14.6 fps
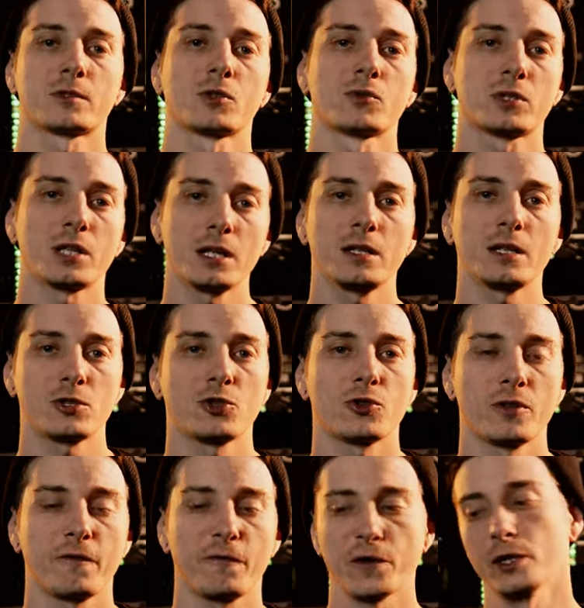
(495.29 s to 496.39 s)
So say that you're
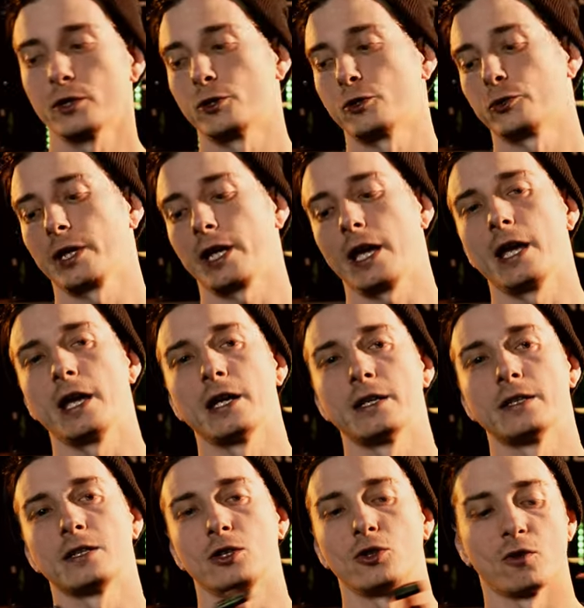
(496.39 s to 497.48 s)
in a field
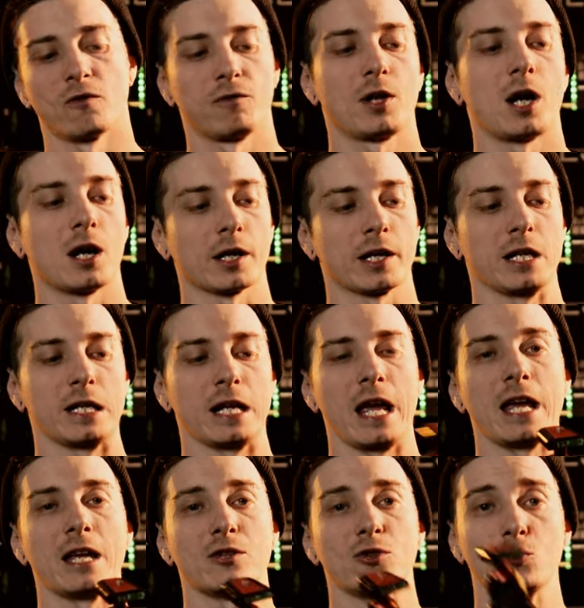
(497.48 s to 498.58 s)
and you're vlogging
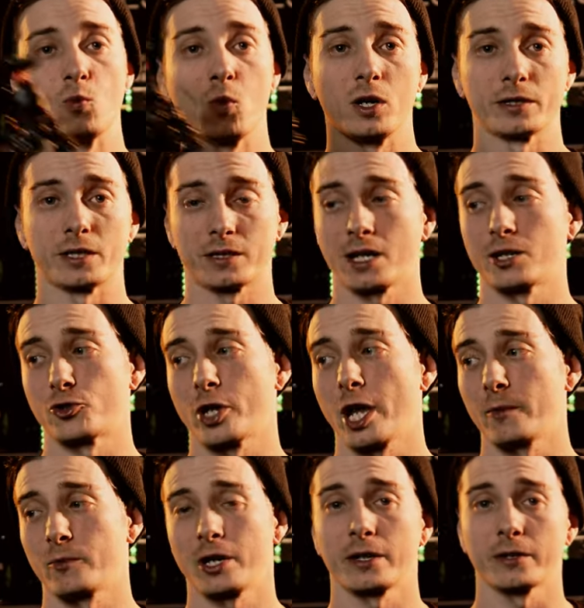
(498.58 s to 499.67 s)
and you want to set your
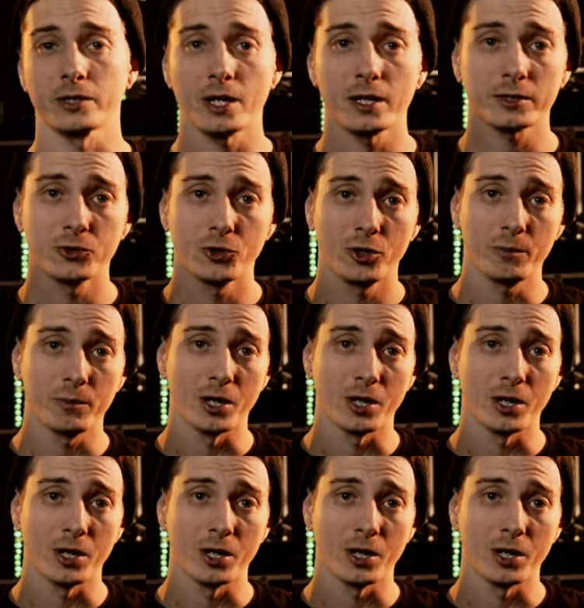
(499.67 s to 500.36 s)
camera down and talk to it,